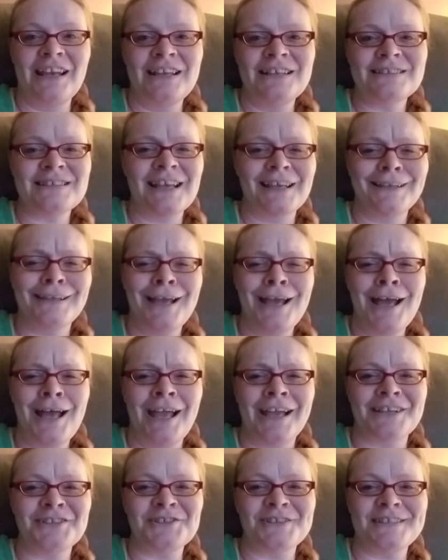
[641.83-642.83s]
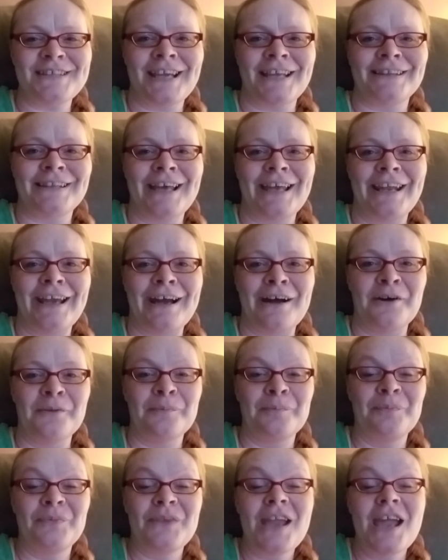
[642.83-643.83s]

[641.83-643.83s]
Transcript: He's like, nah, I can just take that out.